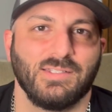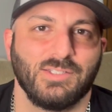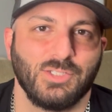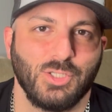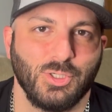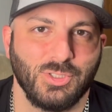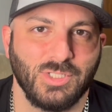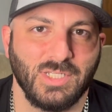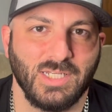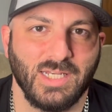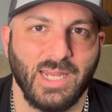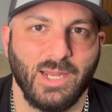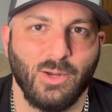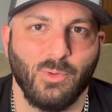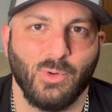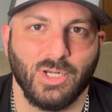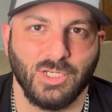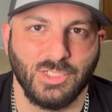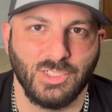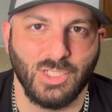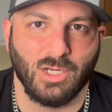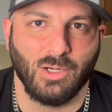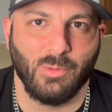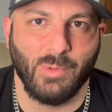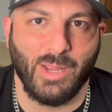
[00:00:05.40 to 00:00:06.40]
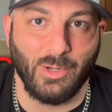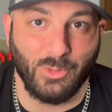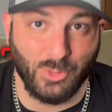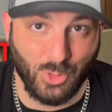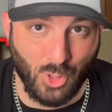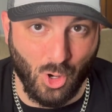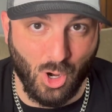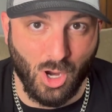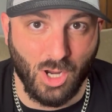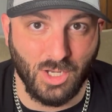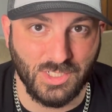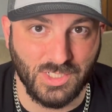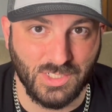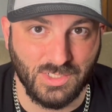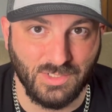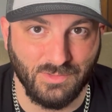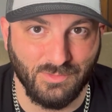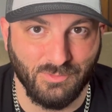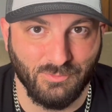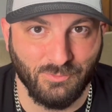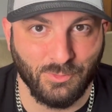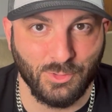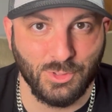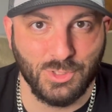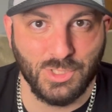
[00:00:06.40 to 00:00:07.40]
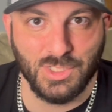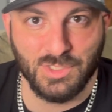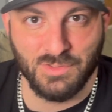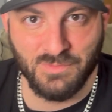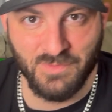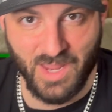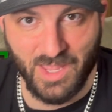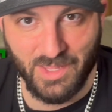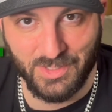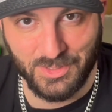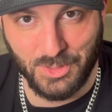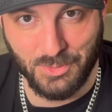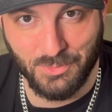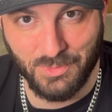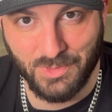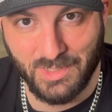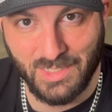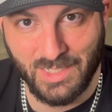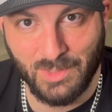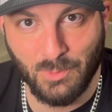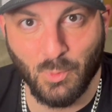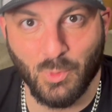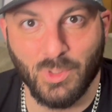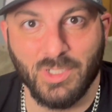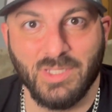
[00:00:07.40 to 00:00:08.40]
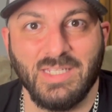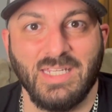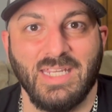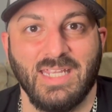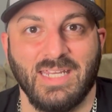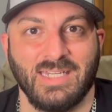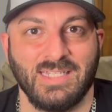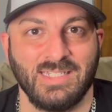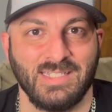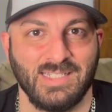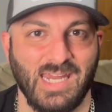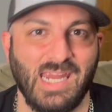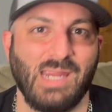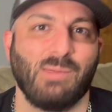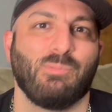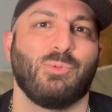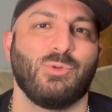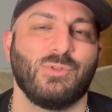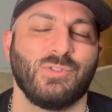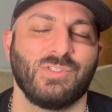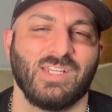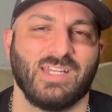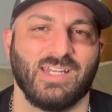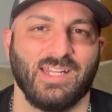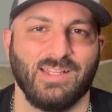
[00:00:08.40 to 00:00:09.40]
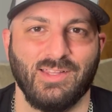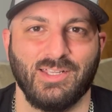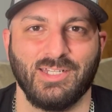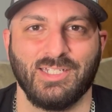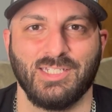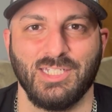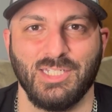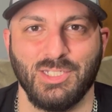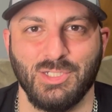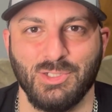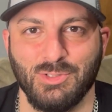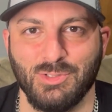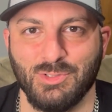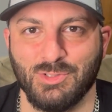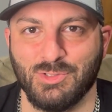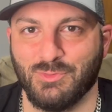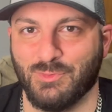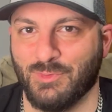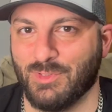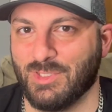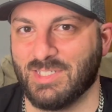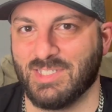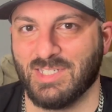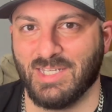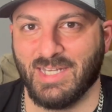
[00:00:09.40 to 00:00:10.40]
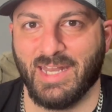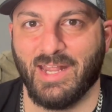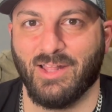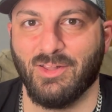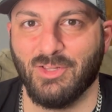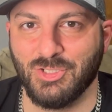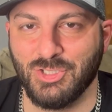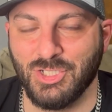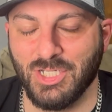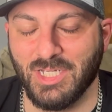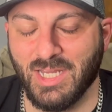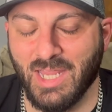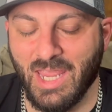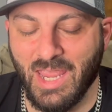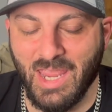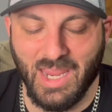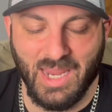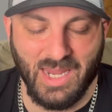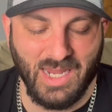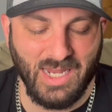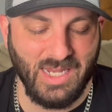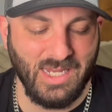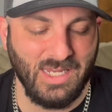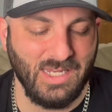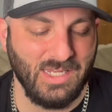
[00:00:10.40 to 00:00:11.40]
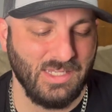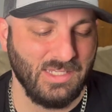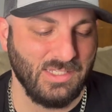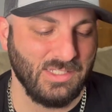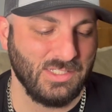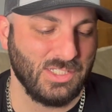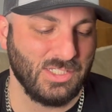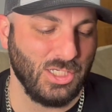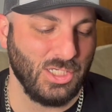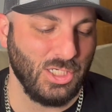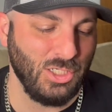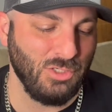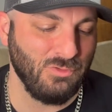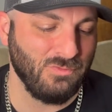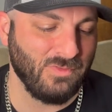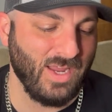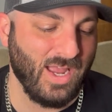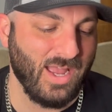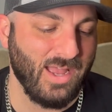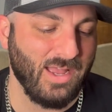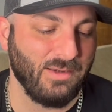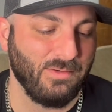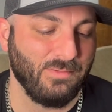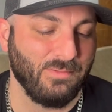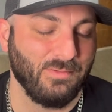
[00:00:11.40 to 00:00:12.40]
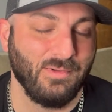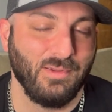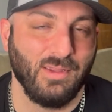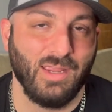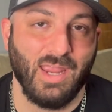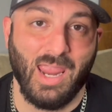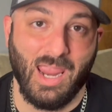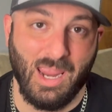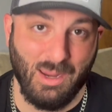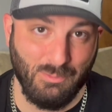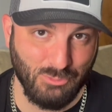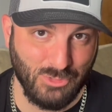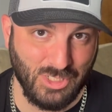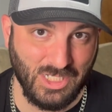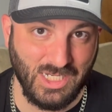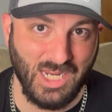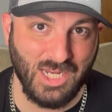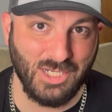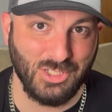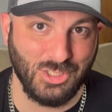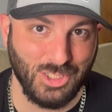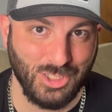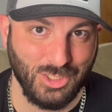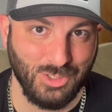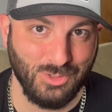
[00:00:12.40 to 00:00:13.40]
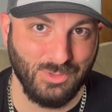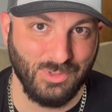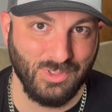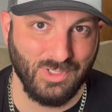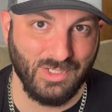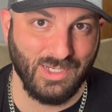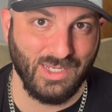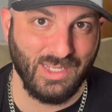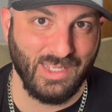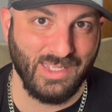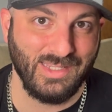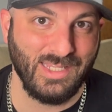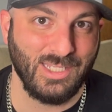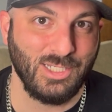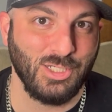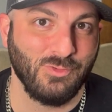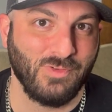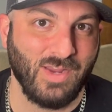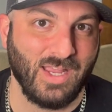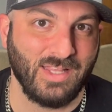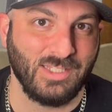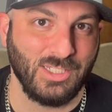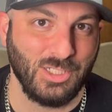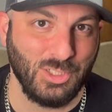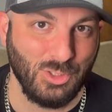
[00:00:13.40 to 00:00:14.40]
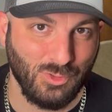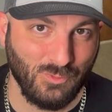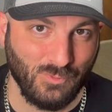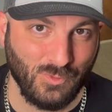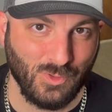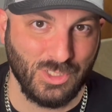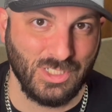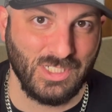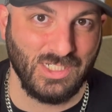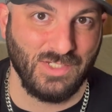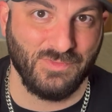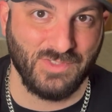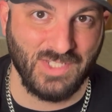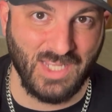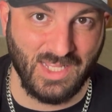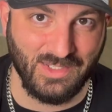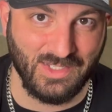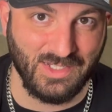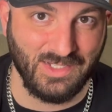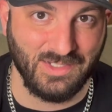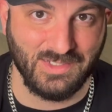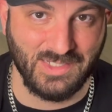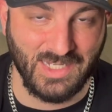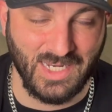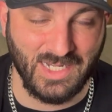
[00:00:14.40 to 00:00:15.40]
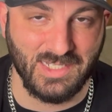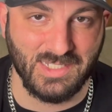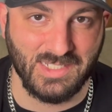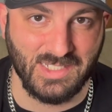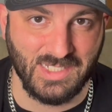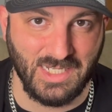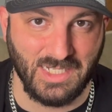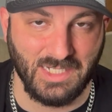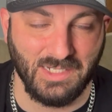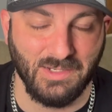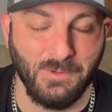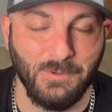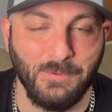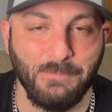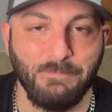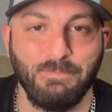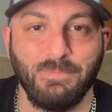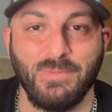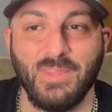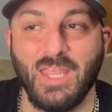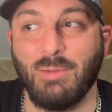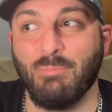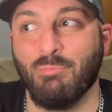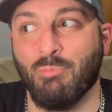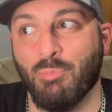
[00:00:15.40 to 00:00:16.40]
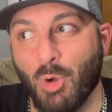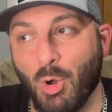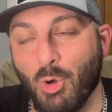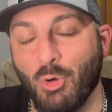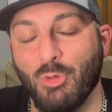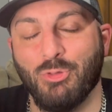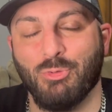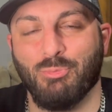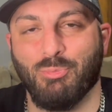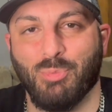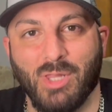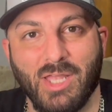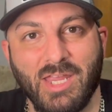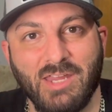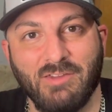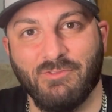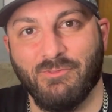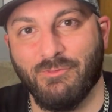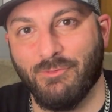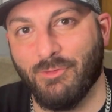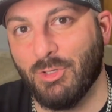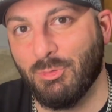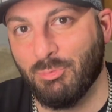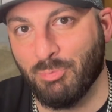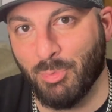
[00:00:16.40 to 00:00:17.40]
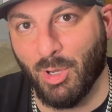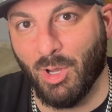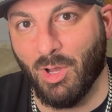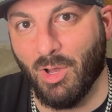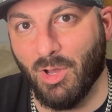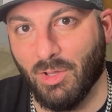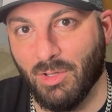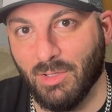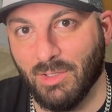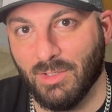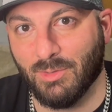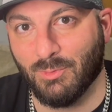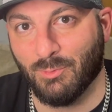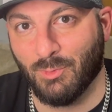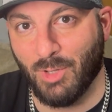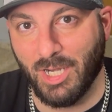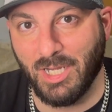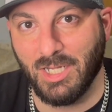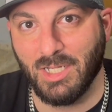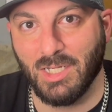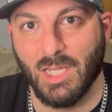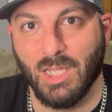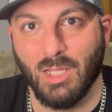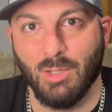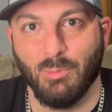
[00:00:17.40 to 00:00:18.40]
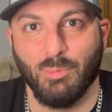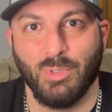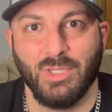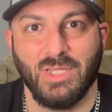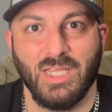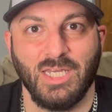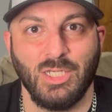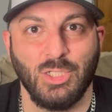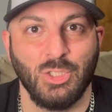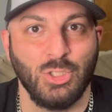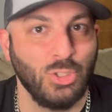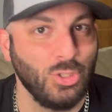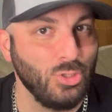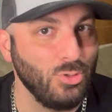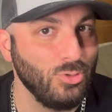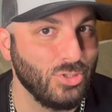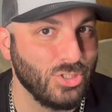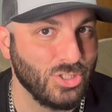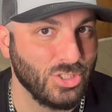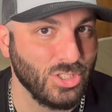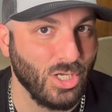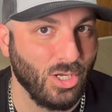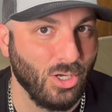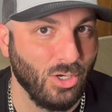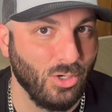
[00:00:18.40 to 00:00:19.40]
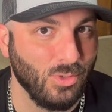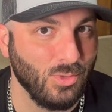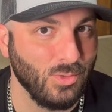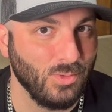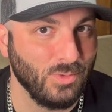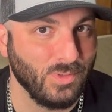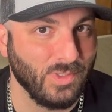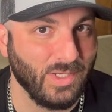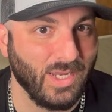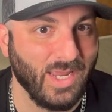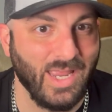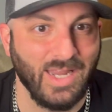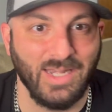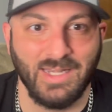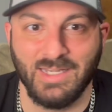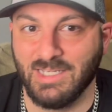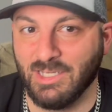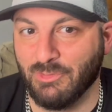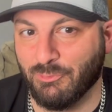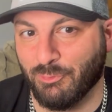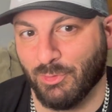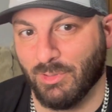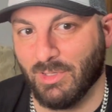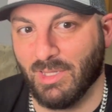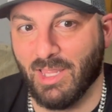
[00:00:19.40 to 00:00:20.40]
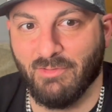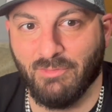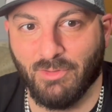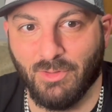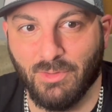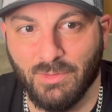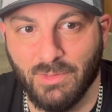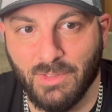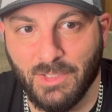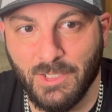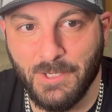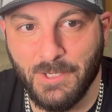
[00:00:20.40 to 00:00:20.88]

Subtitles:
so today I want to talk about cost versus value. And one of the examples that I like to use for this analogy is you've got MTSU and then you've got the University of Tennessee. They both play football, right? But they do so at a different level.